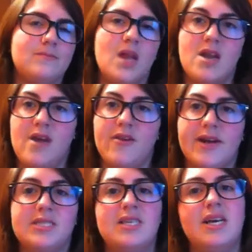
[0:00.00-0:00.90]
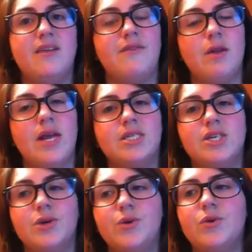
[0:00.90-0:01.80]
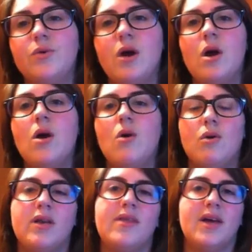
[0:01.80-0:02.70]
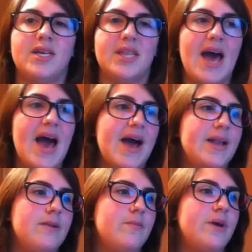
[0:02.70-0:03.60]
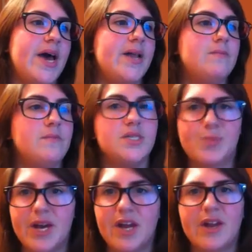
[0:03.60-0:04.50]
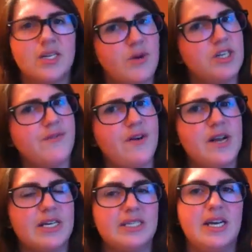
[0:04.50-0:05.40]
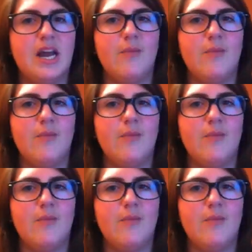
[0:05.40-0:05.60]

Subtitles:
another Exceed if you need to, or anything like that, but that's pretty good, especially for an Exceed.